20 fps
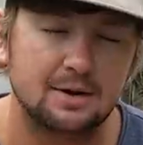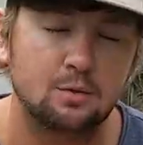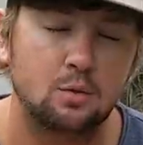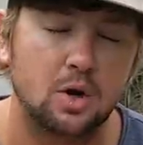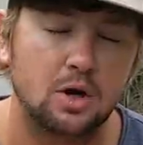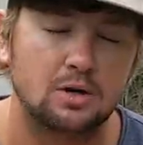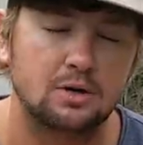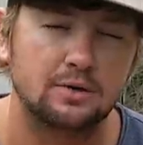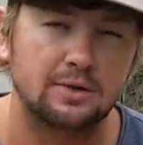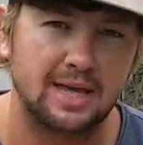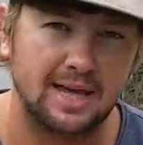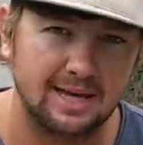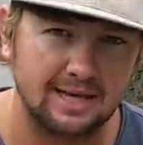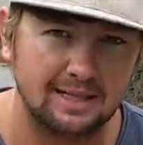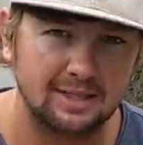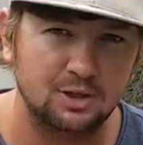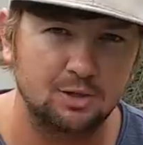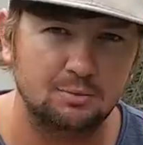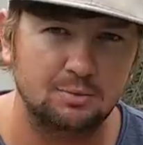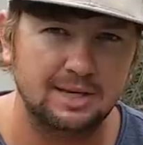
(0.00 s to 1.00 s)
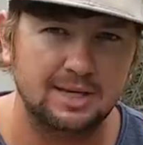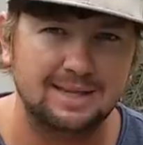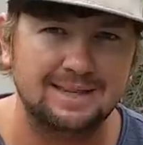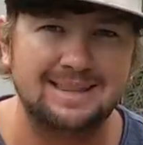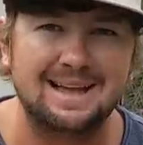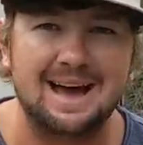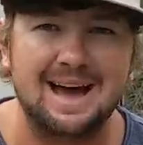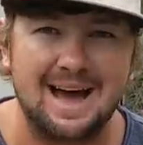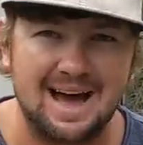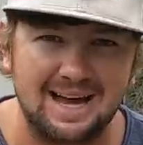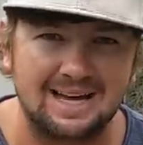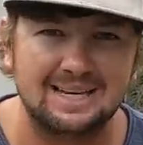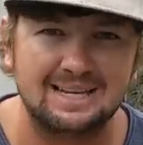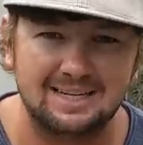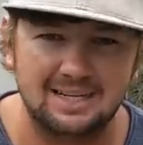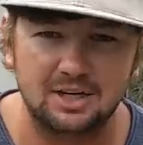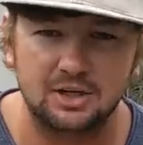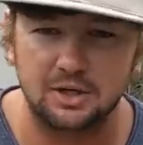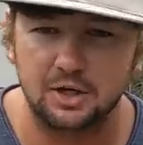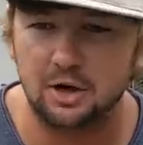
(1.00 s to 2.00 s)
to work on that a little bit. I
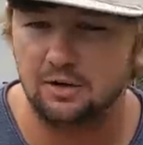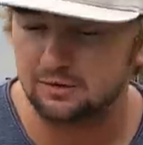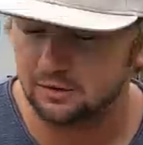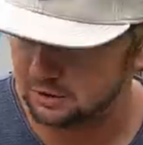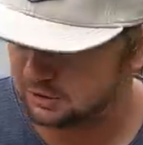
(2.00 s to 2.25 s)
can tell y'all